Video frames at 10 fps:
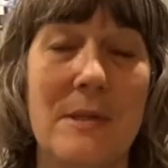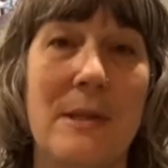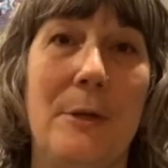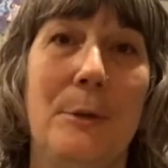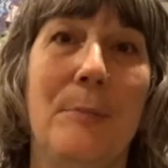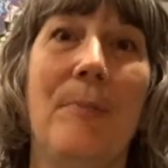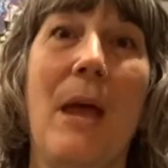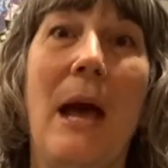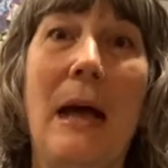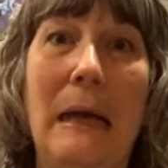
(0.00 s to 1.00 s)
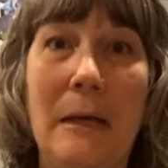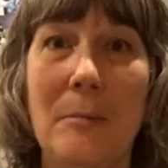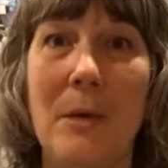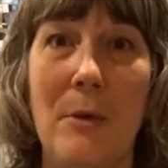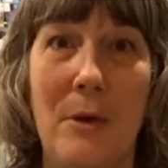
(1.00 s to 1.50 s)
So I
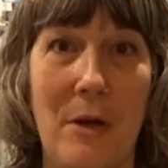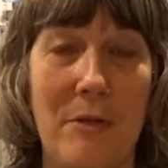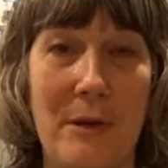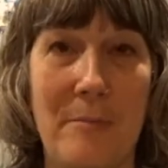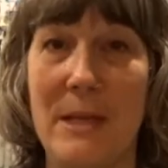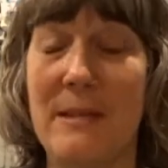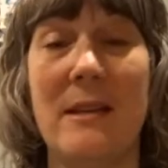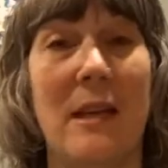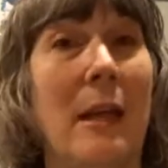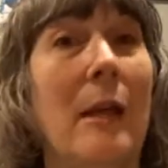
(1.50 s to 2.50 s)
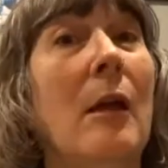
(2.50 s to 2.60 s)
am going all thread basting.